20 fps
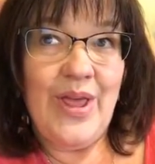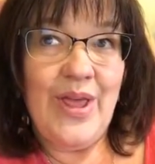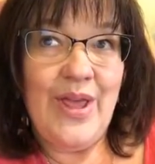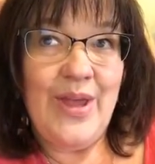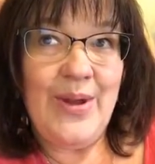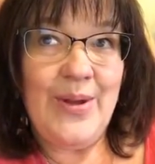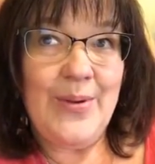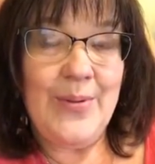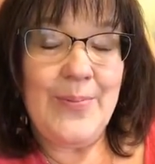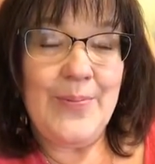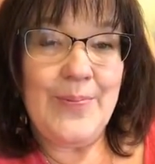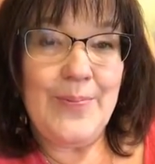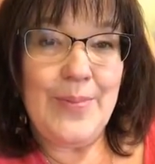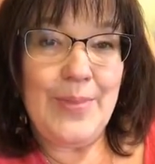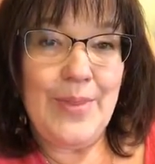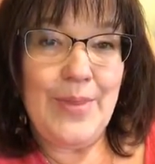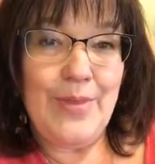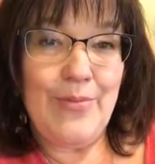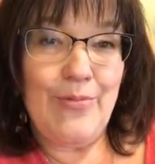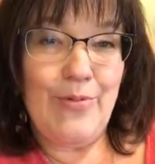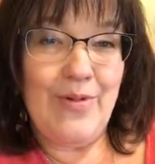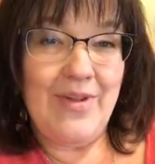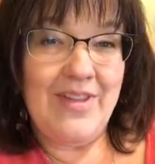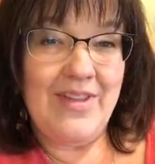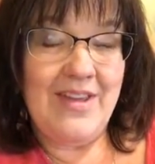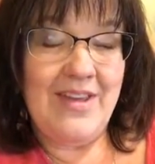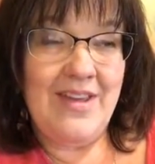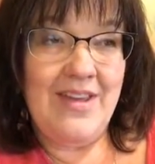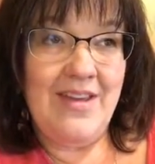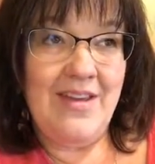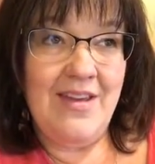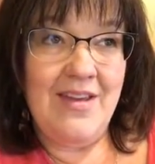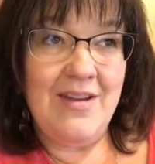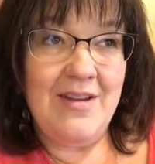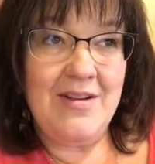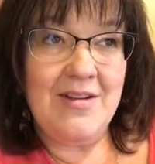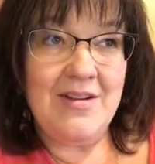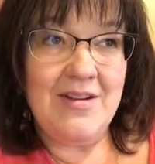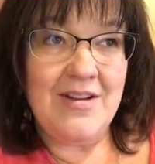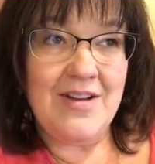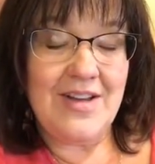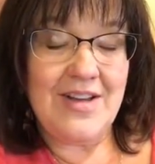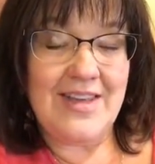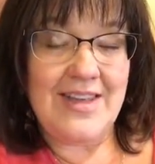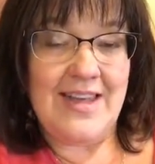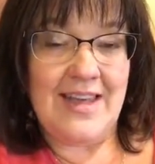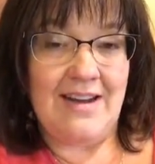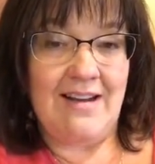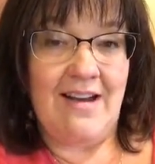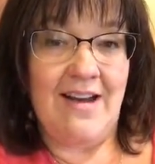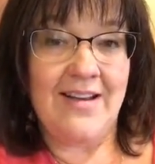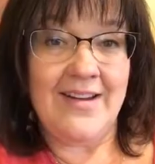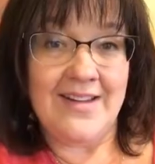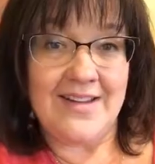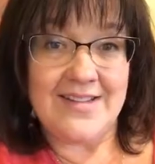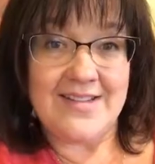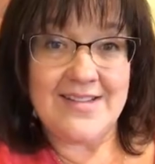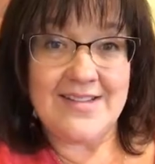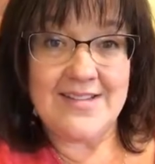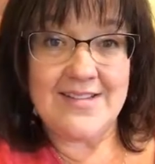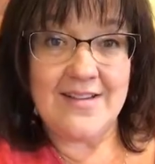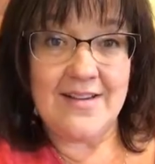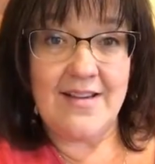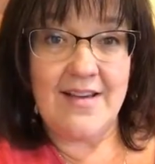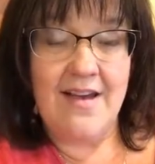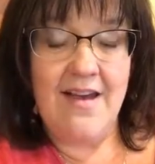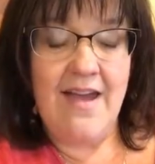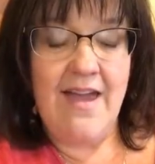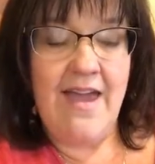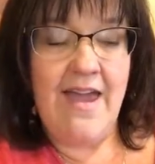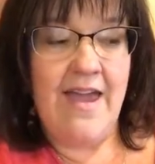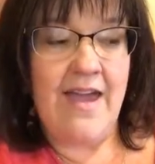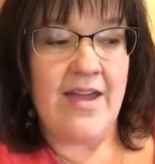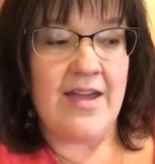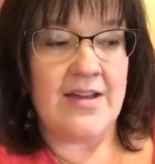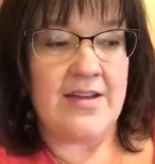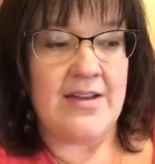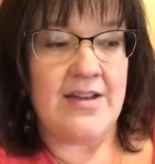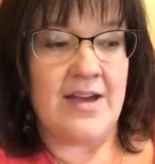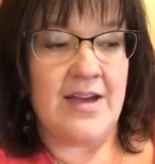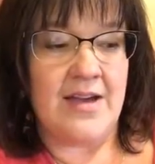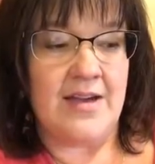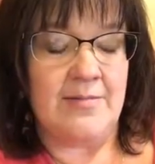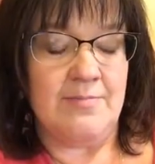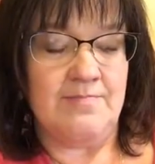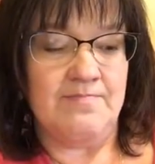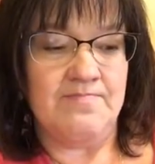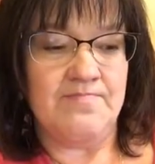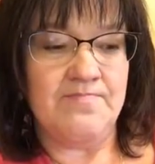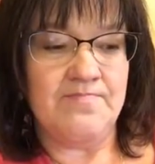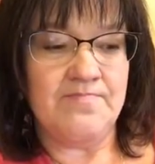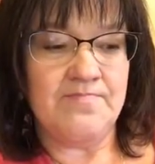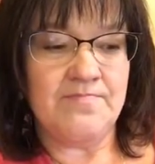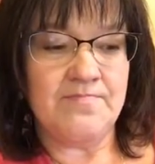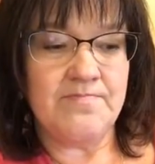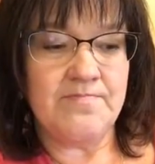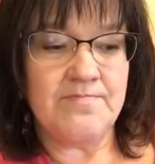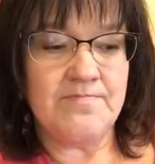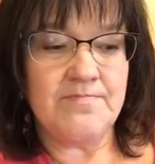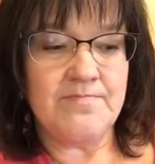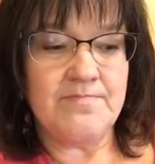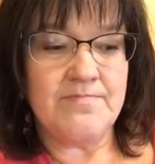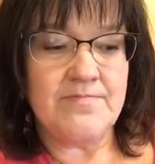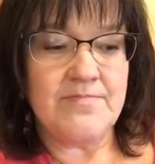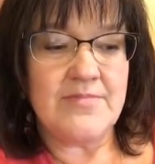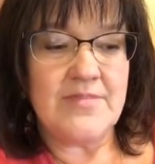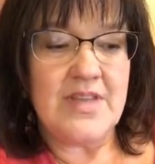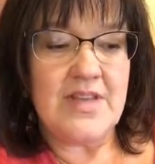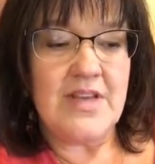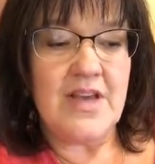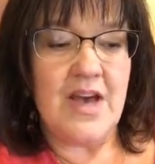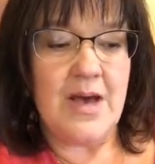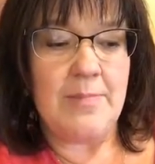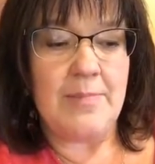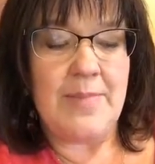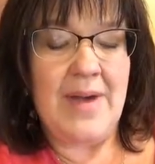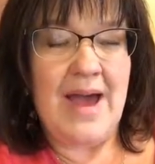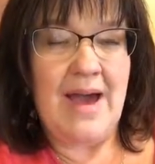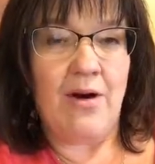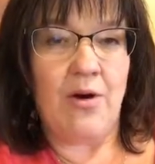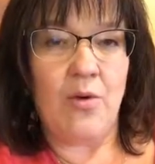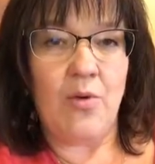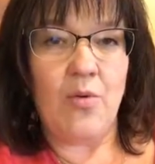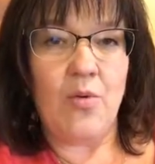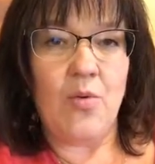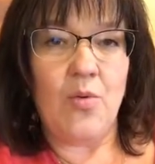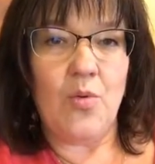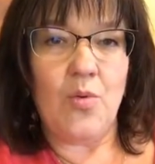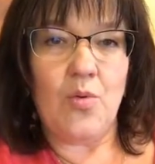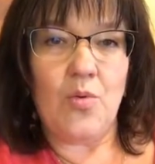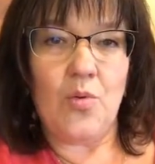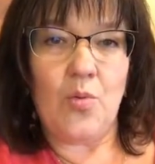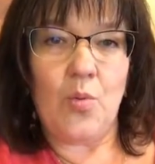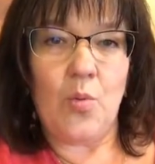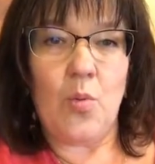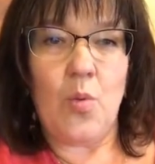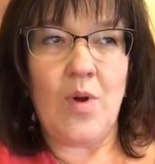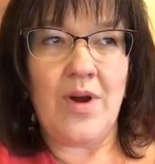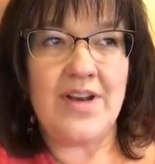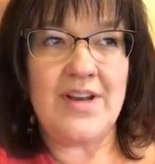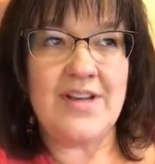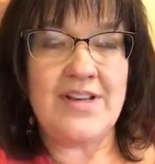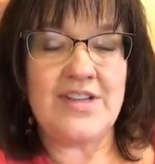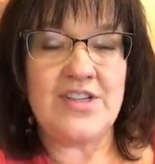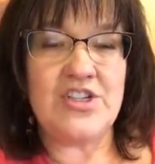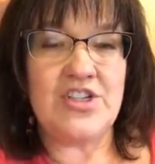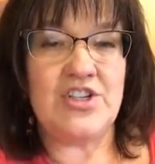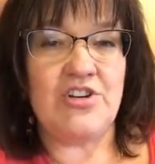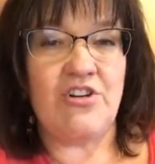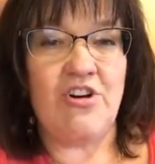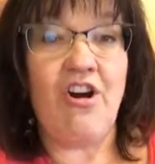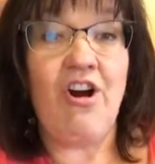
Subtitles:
you know, really get honest and about what it is your